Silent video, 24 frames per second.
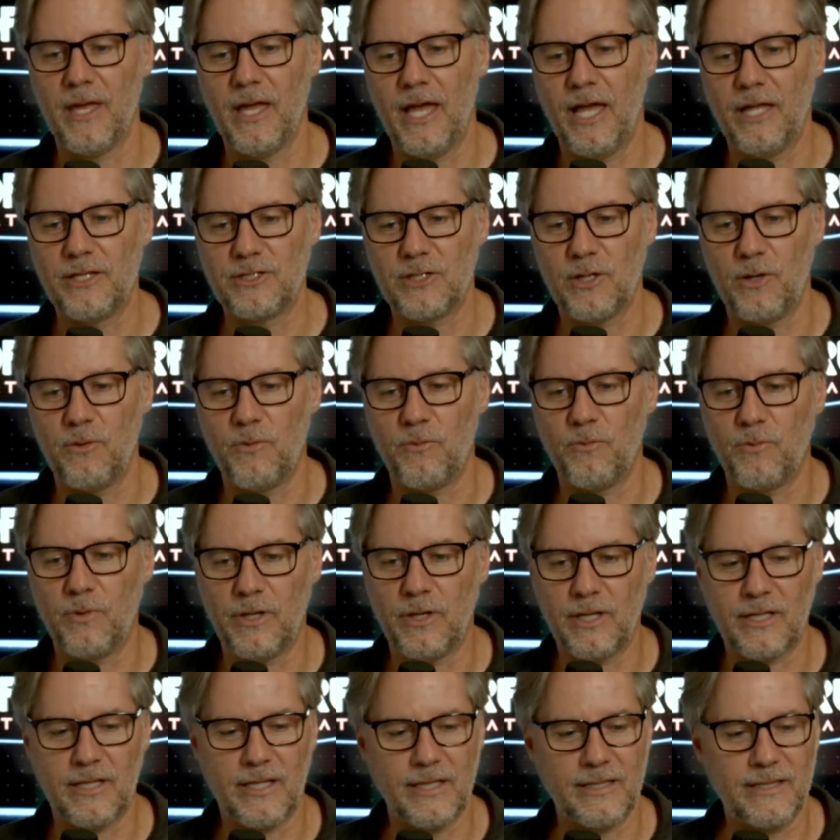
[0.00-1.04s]
And so when
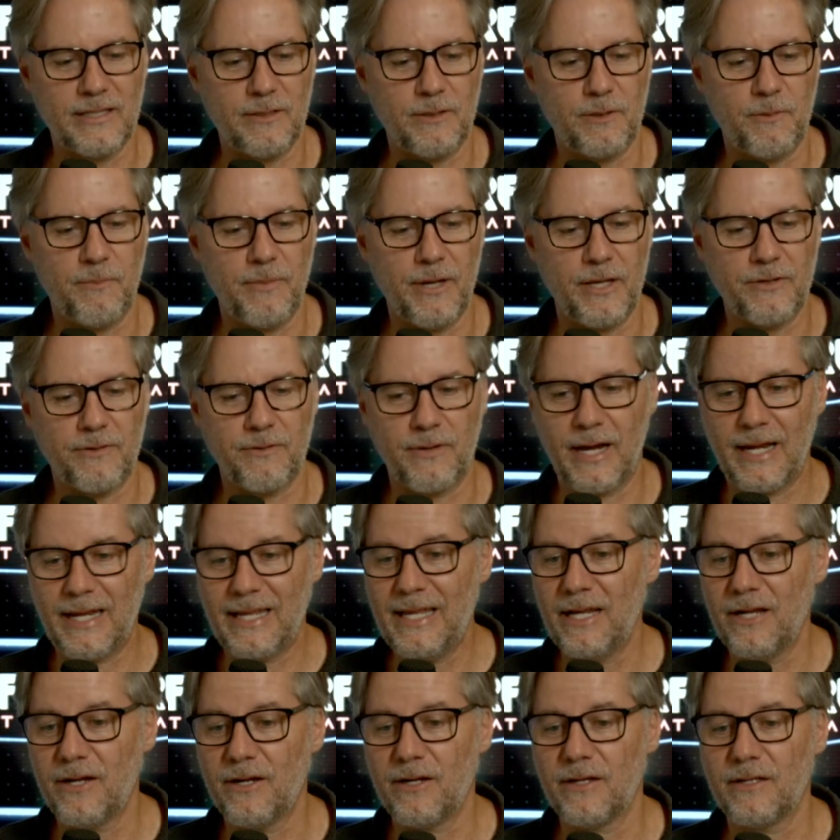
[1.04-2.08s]
you click the little button right
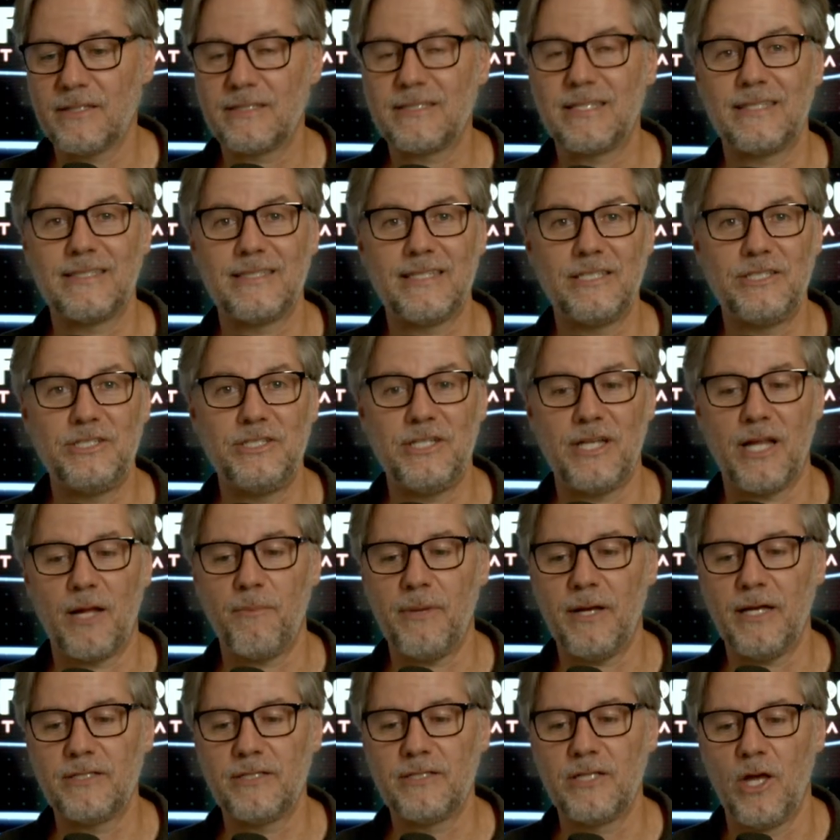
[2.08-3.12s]
here, it says
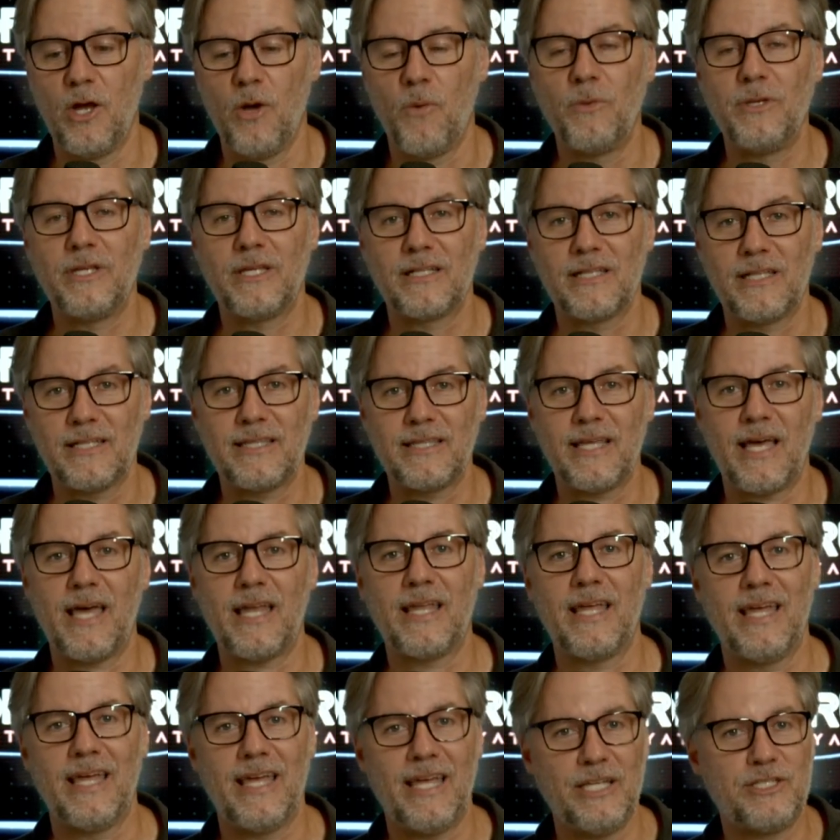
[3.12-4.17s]
ccg.buzz. When you click that,
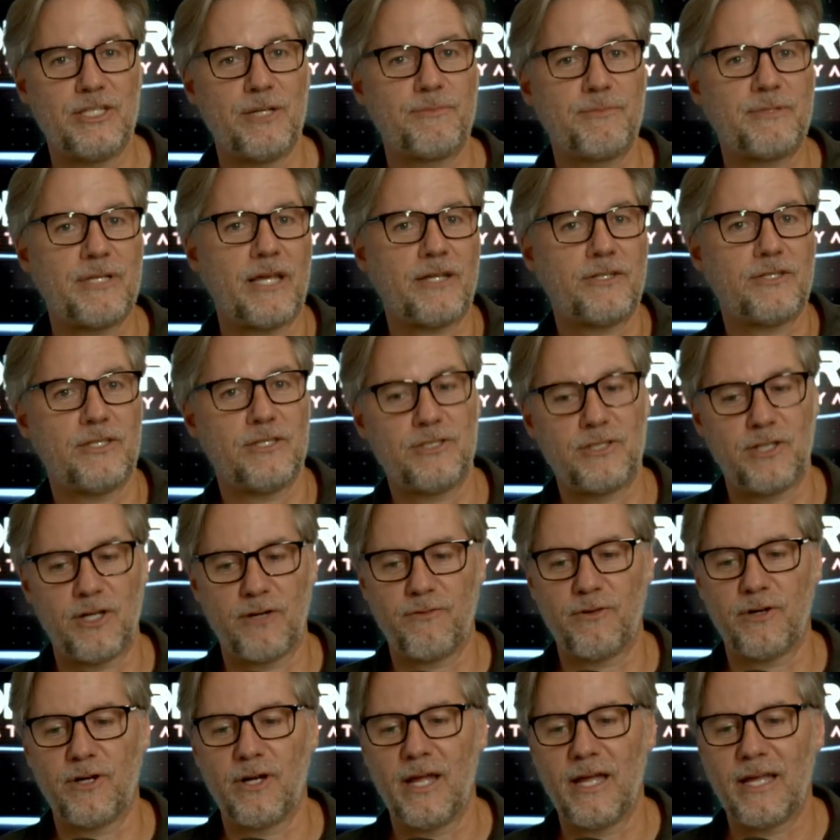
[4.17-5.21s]
it jumps out to the
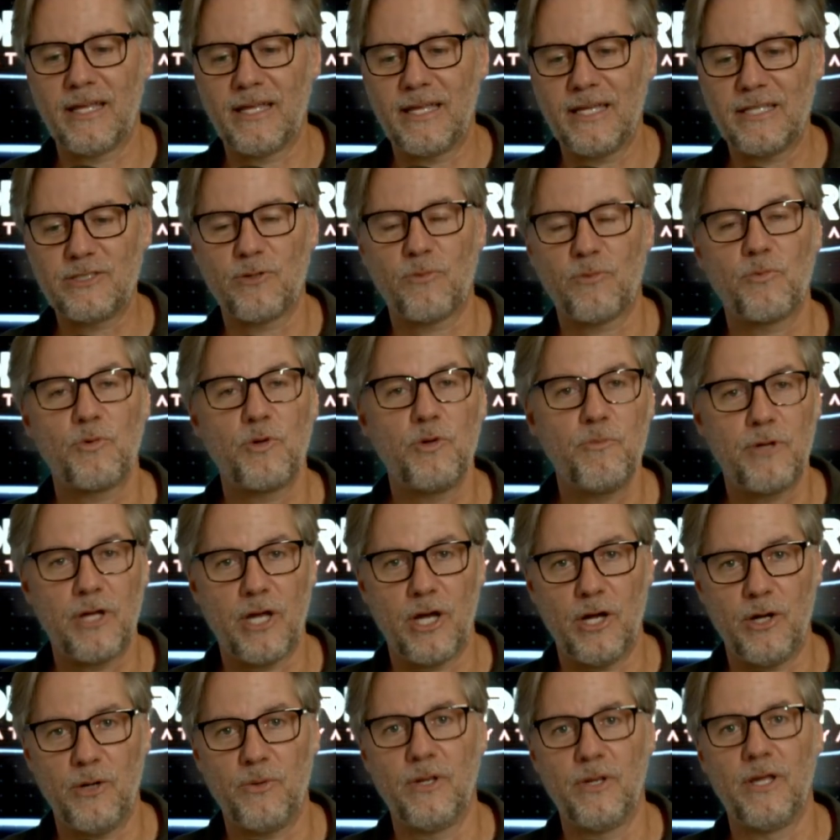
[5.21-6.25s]
server, gets a room
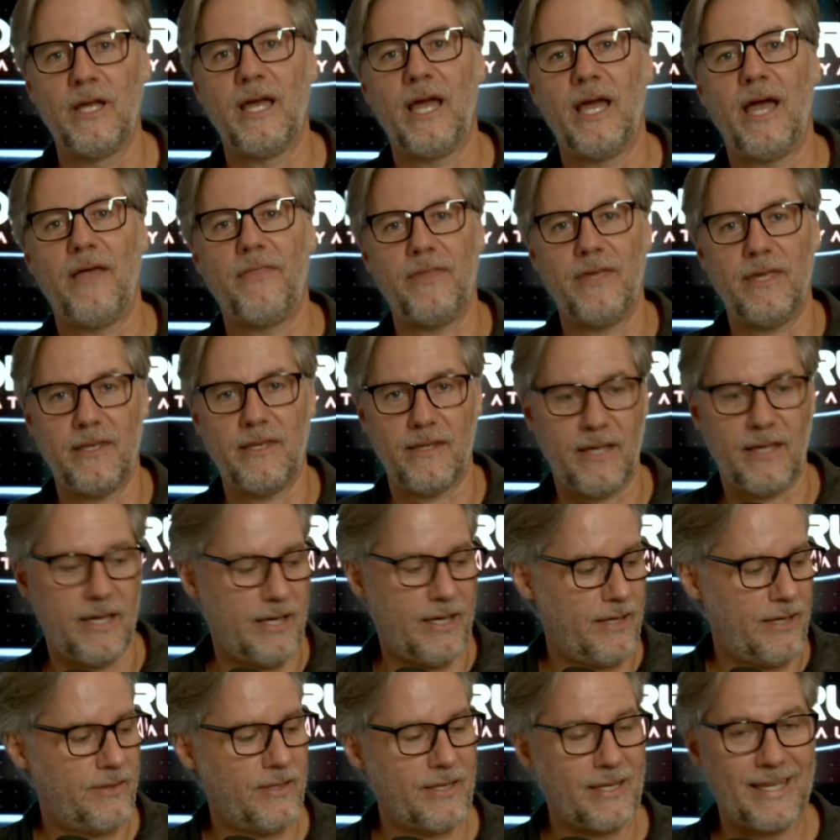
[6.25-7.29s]
code, and
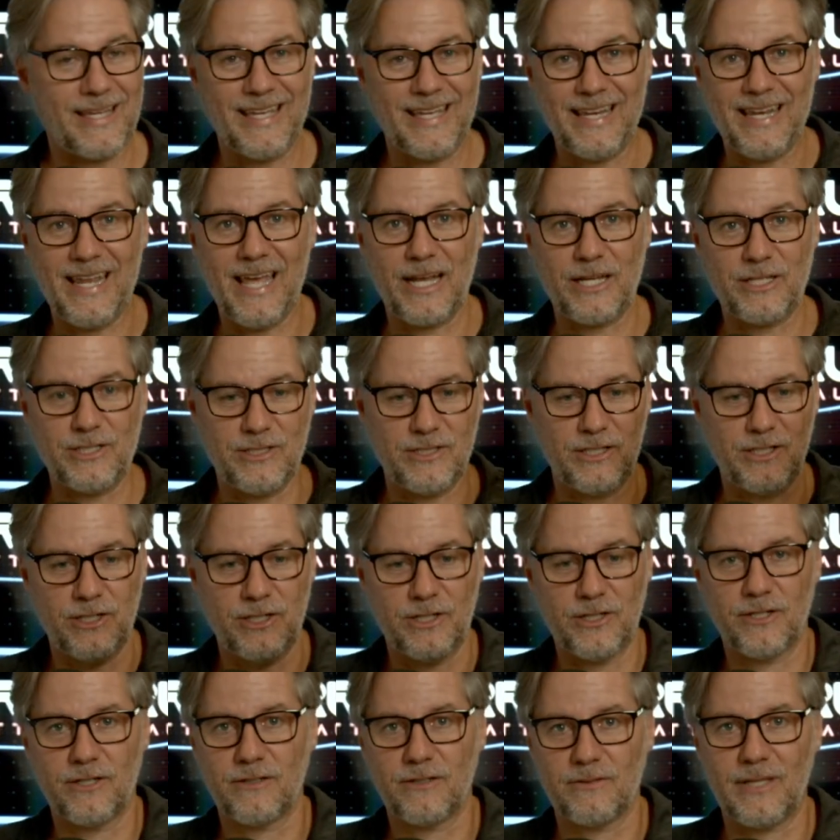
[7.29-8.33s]
then connects
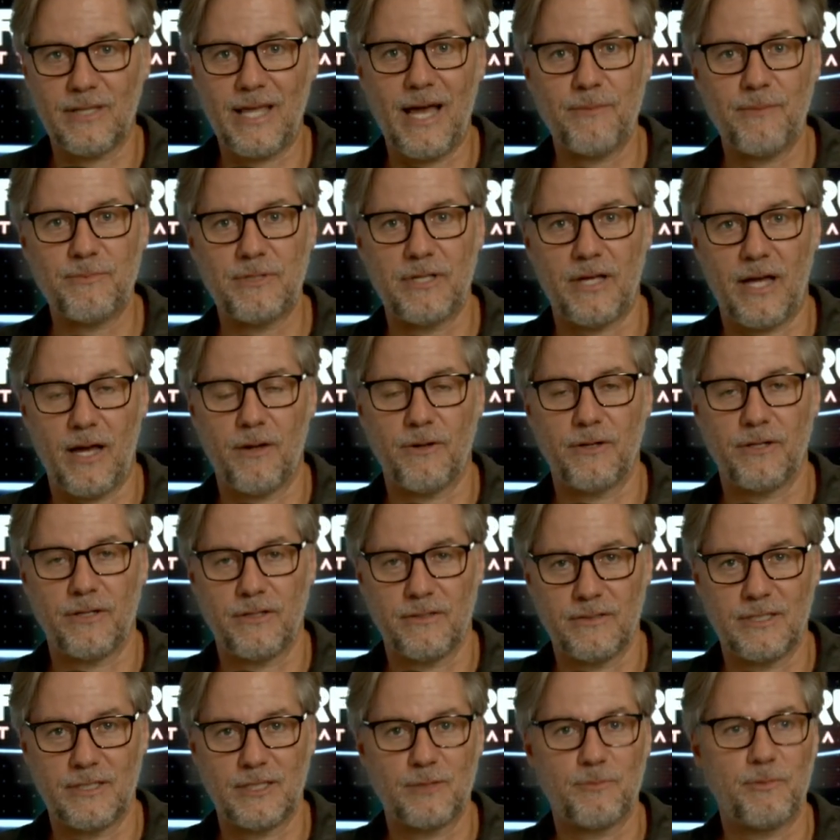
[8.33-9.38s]
your laptop or your
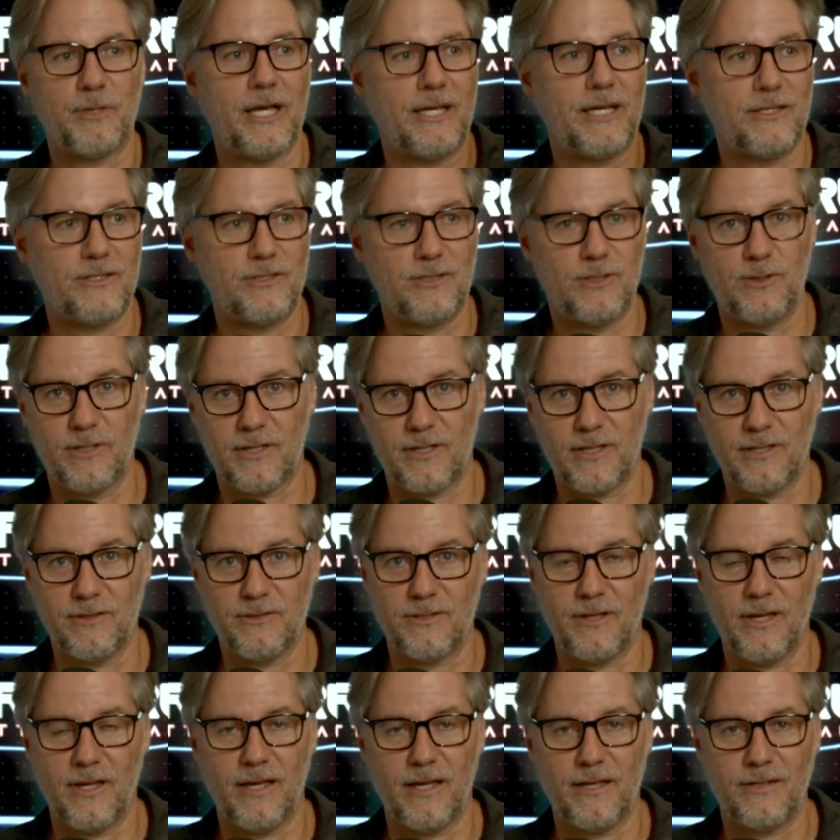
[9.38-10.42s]
display to
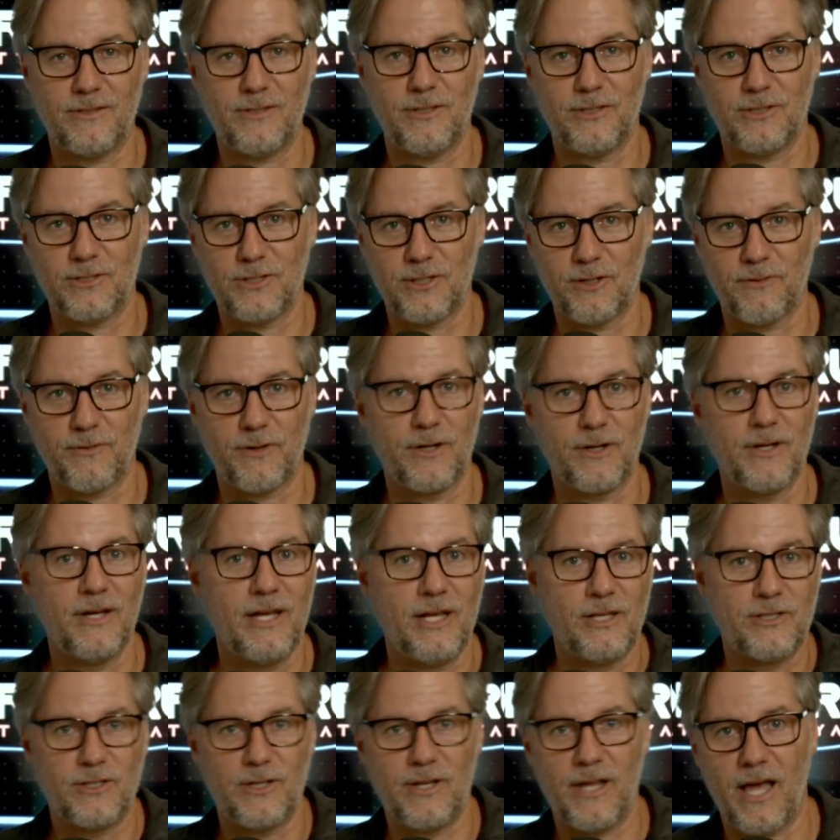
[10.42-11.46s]
the server.
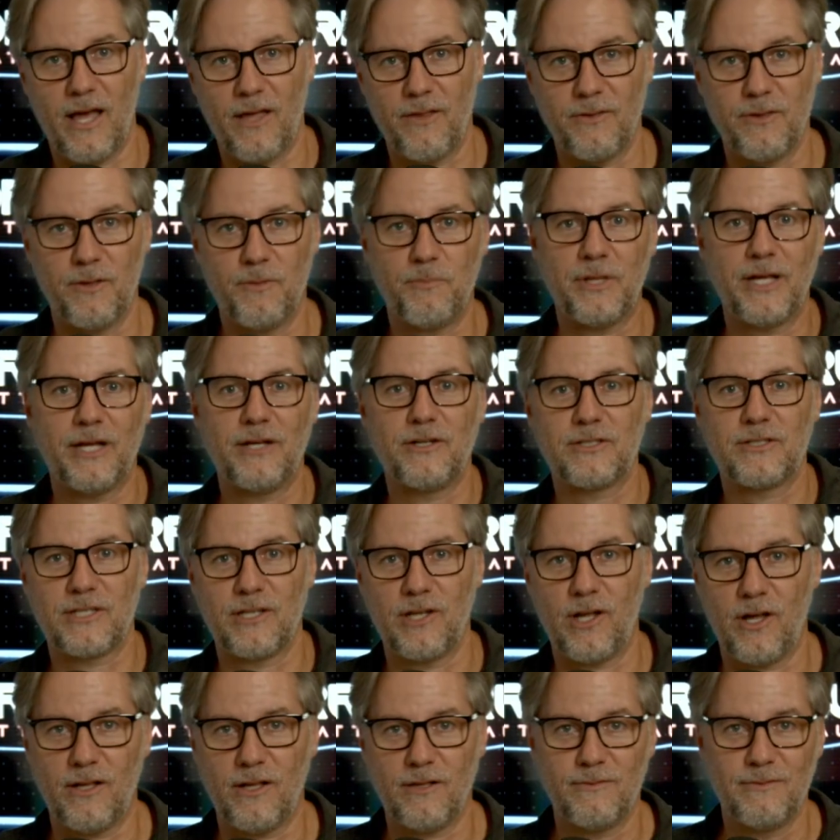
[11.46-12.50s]
So now the players it
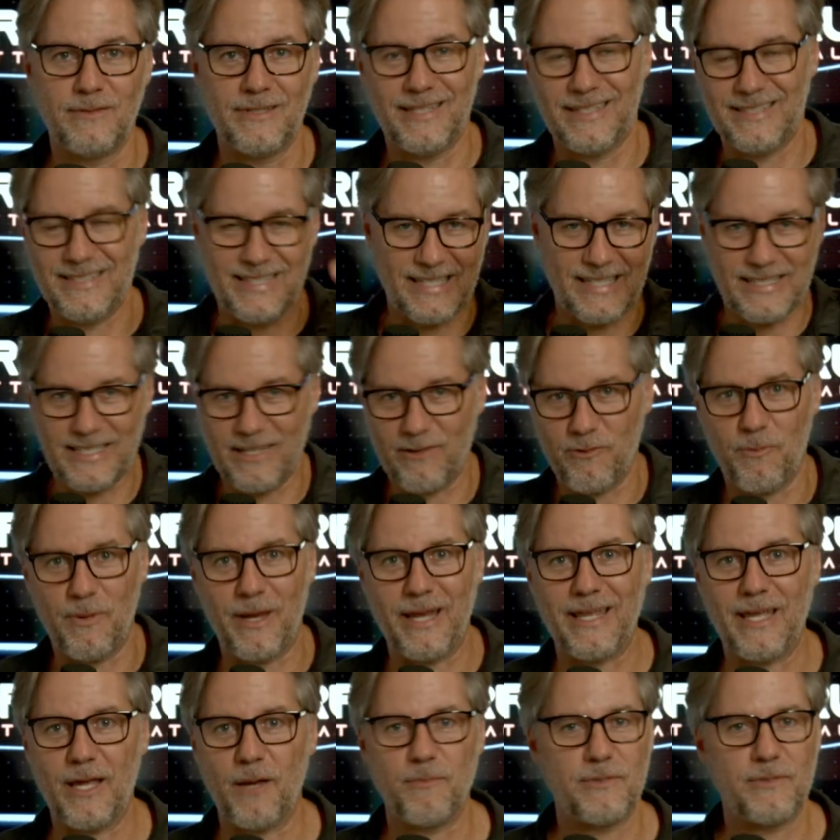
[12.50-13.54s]
syncs
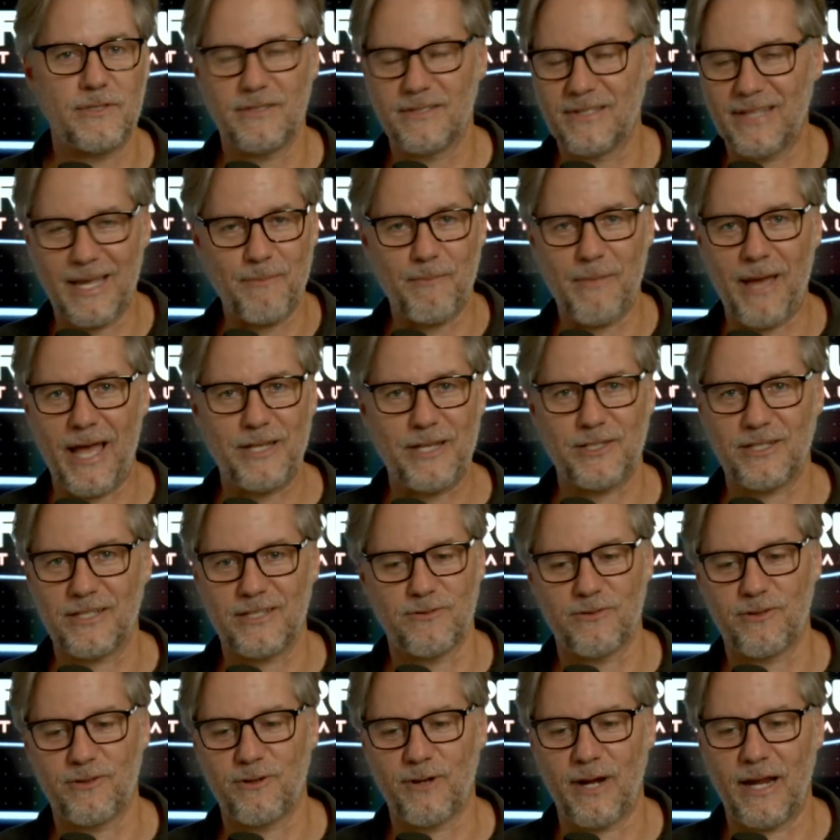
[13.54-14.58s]
everybody up. It's like magic.
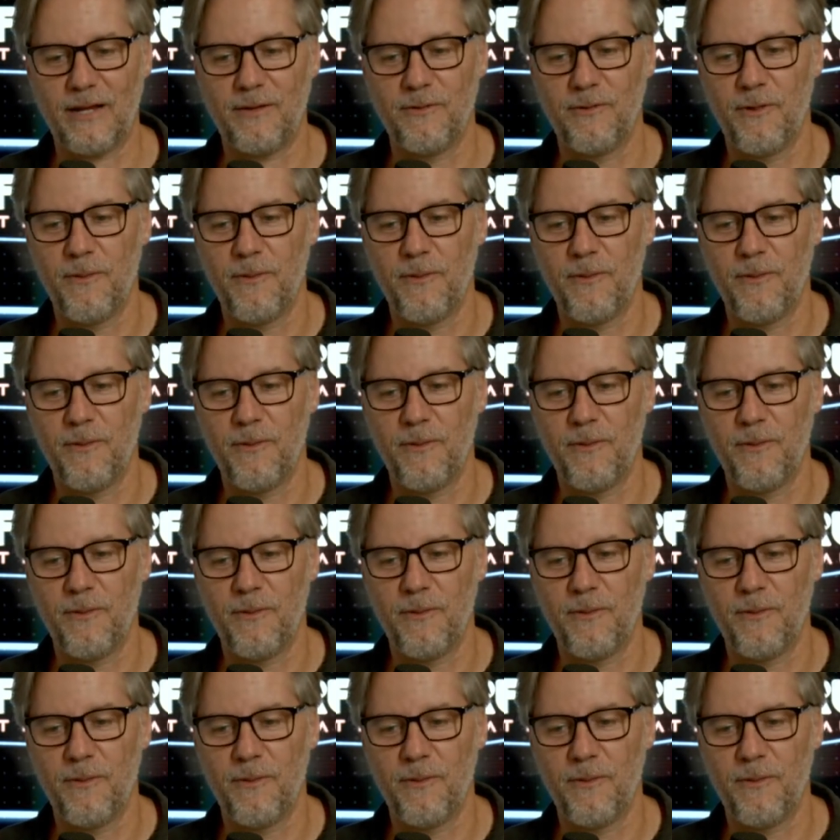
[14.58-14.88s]
It's great.